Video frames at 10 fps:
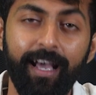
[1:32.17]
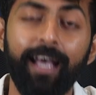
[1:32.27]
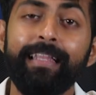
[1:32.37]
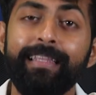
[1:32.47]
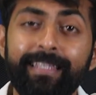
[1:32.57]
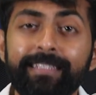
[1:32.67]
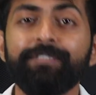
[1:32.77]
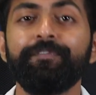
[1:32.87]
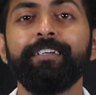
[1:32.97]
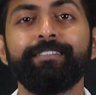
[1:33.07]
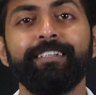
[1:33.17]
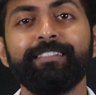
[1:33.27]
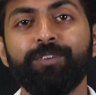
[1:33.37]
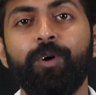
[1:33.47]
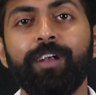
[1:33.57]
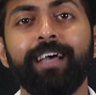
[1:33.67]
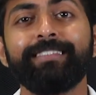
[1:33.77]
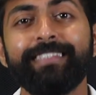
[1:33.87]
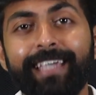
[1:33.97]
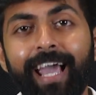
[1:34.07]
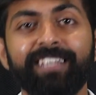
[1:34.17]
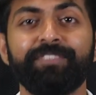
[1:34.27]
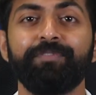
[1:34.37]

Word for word: and this fees is called as gas